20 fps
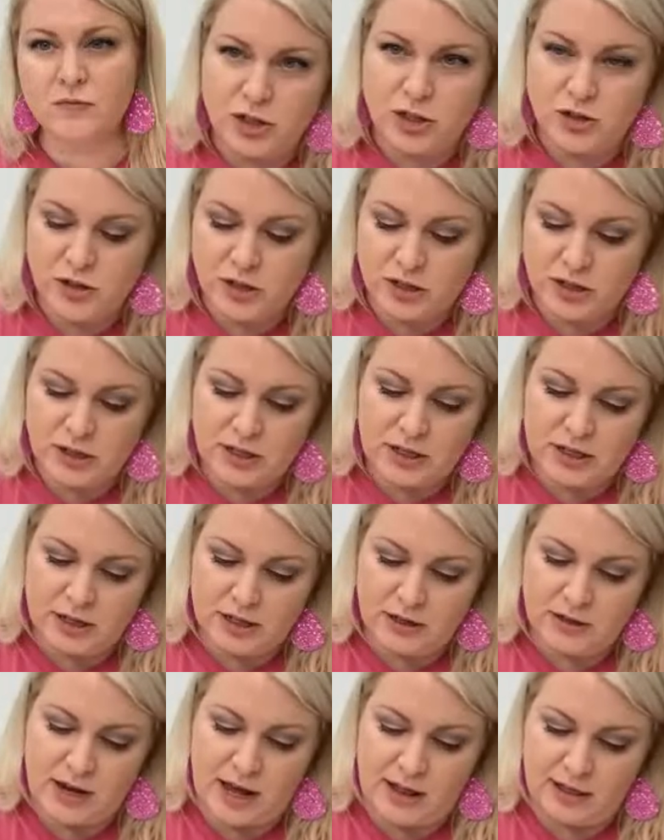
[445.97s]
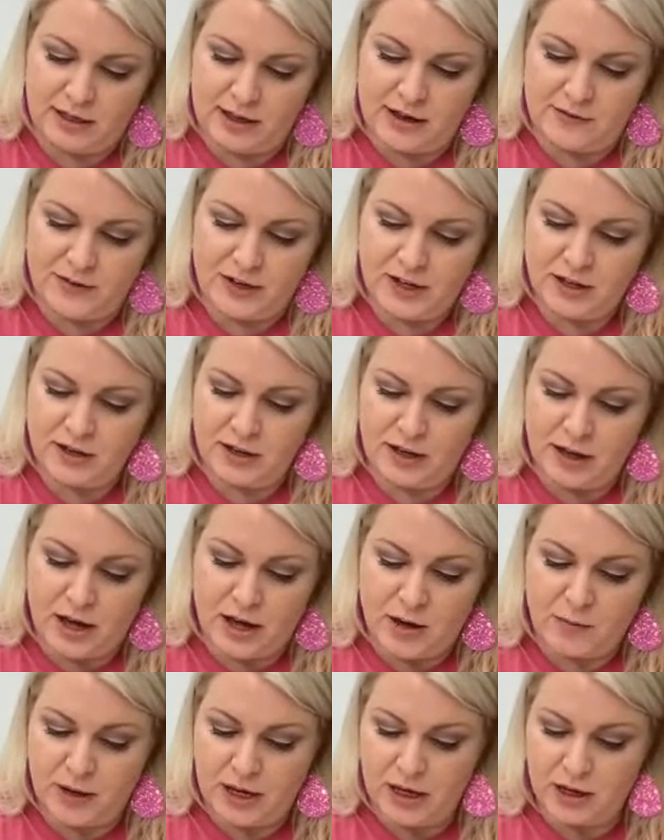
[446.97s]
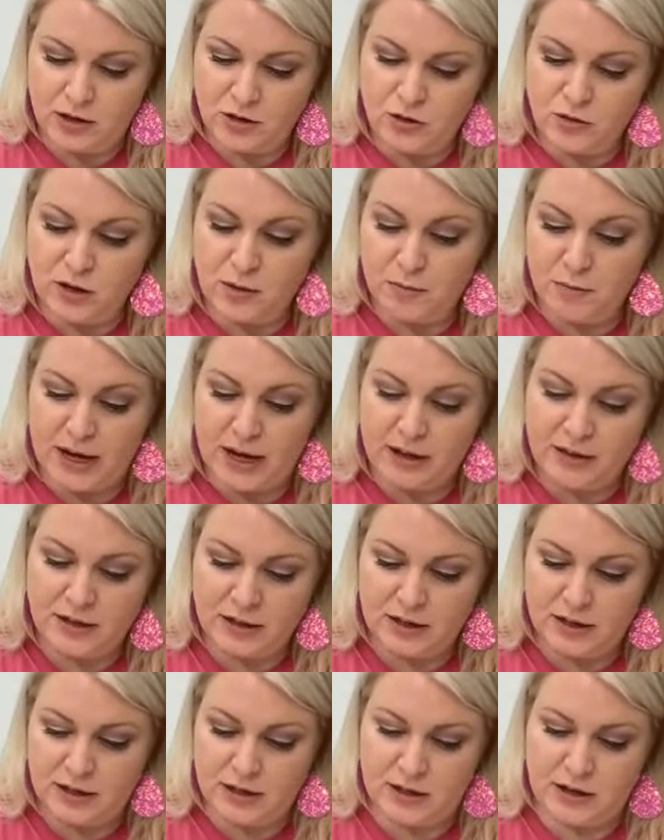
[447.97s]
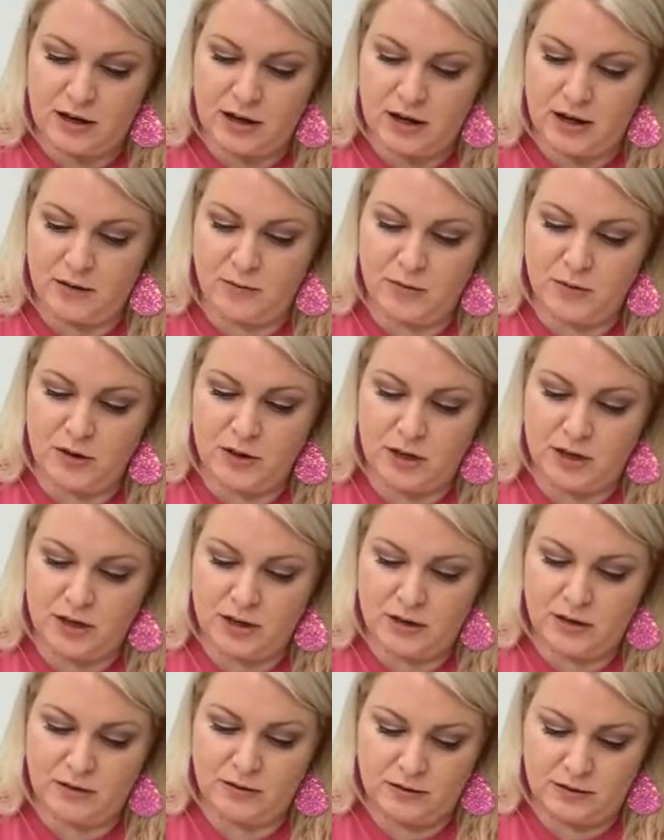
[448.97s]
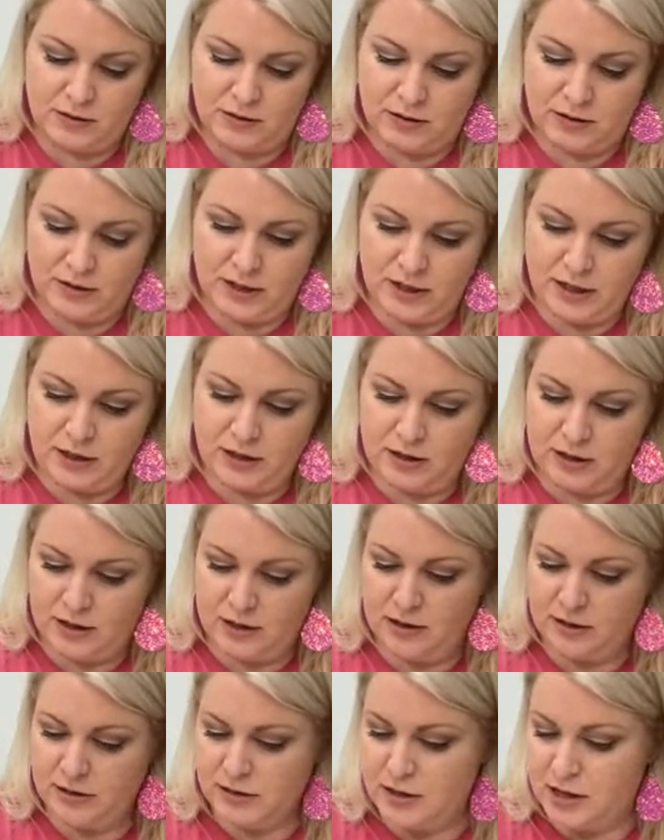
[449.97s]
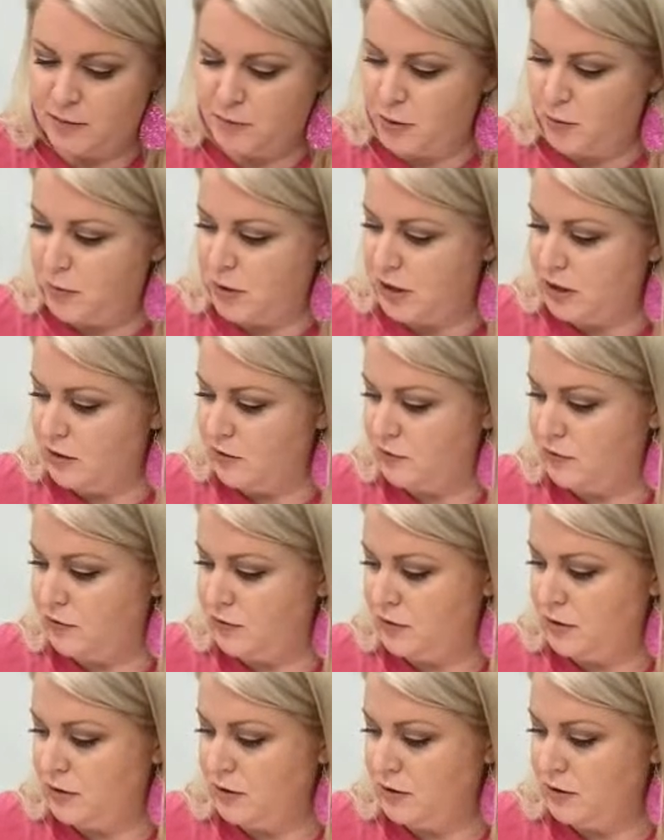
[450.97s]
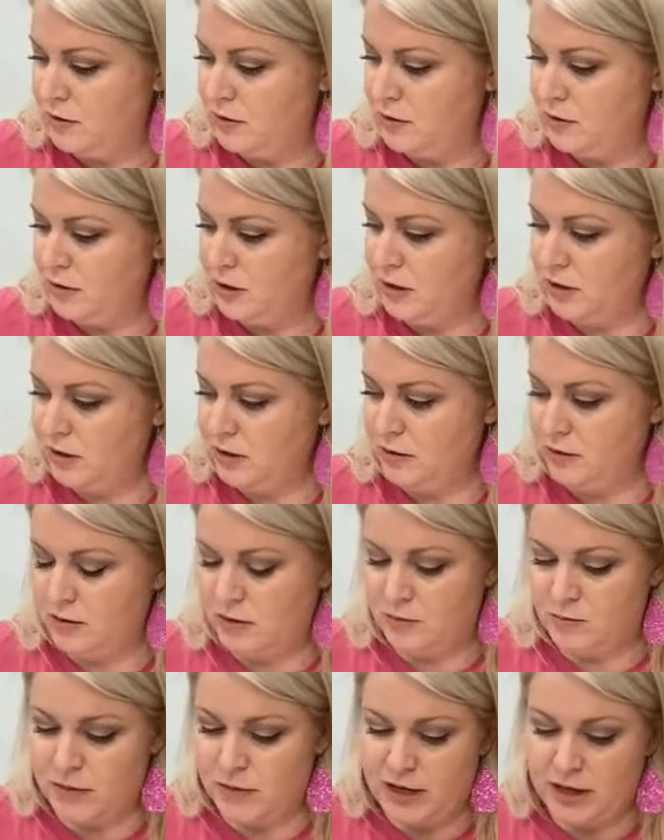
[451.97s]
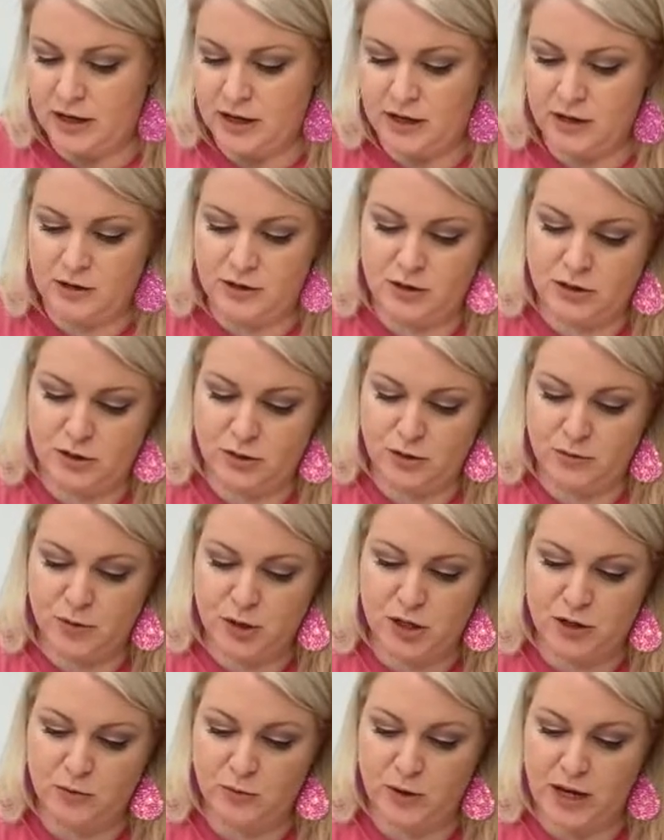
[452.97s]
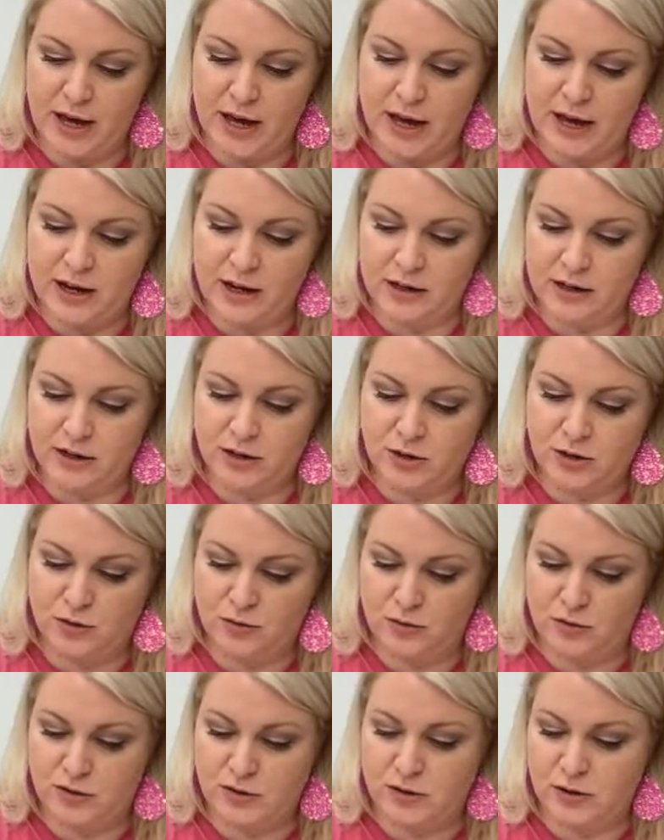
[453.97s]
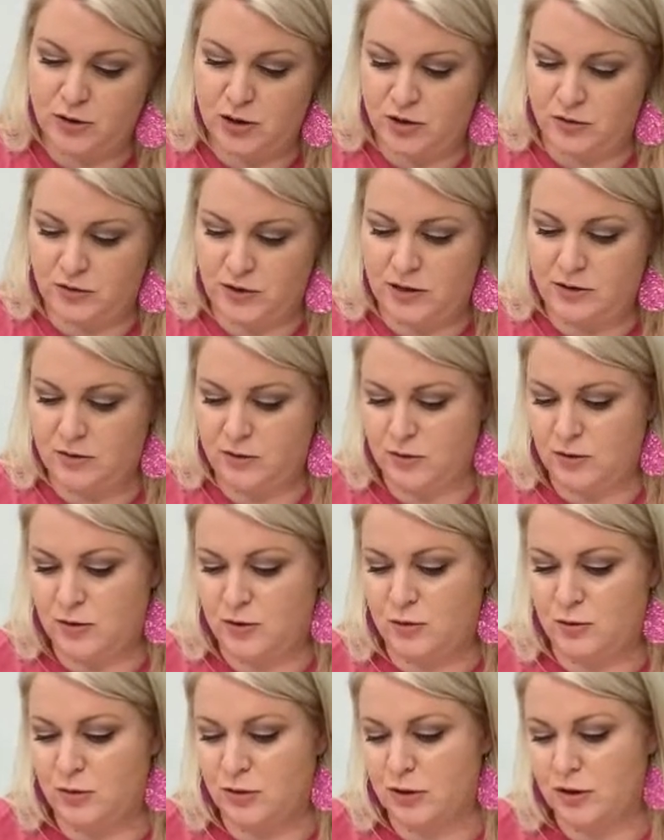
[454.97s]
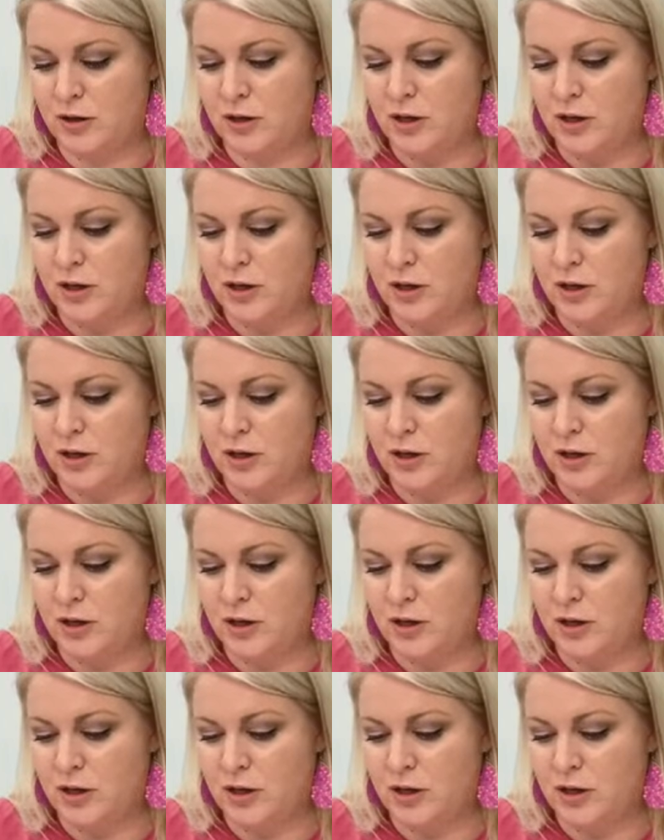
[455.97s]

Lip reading: you get the kit? I love it. And you can buy the kit. The link is up above in my description. We added it to the Social Easel store.